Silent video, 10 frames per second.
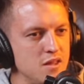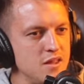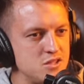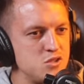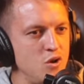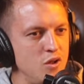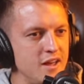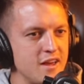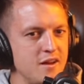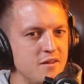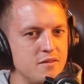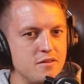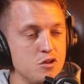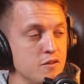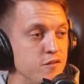it's not like
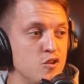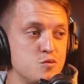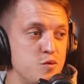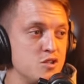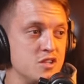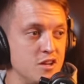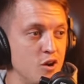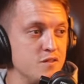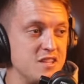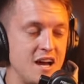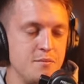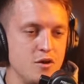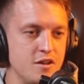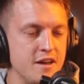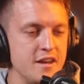you're the first person. Obviously, I'm
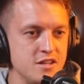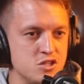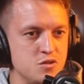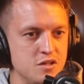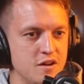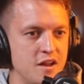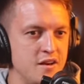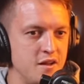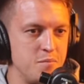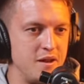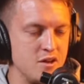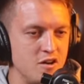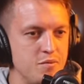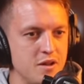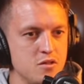not in that industry and, and play
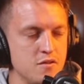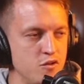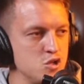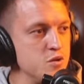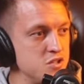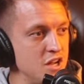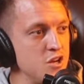golf, but like you're the first person I